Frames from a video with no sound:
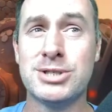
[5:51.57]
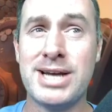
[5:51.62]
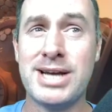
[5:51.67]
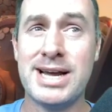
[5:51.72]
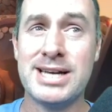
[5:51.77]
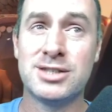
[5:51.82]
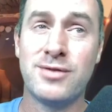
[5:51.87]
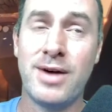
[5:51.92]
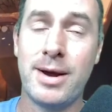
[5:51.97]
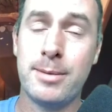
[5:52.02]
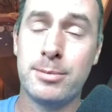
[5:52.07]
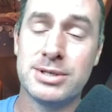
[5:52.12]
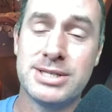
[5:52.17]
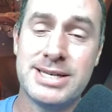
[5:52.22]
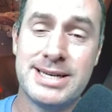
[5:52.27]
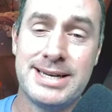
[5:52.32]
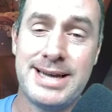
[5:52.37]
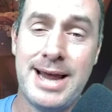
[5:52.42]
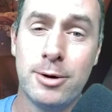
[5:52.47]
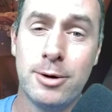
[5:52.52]
which adds
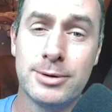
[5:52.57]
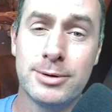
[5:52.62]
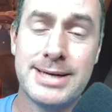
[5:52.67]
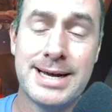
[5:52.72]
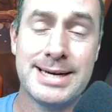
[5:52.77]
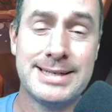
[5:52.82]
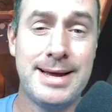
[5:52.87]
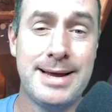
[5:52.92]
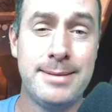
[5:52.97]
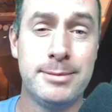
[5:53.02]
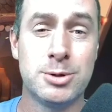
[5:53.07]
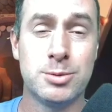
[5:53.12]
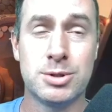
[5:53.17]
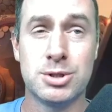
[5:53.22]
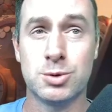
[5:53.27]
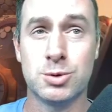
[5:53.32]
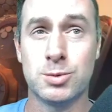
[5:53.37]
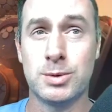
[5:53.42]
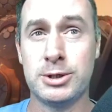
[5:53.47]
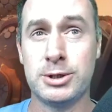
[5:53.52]
5% counterattack damage,
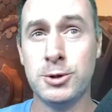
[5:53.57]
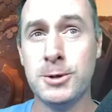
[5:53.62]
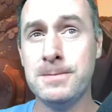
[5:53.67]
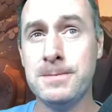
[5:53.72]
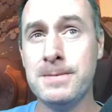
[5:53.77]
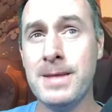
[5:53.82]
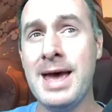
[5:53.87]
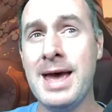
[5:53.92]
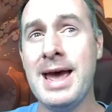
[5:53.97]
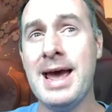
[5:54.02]
which is really good.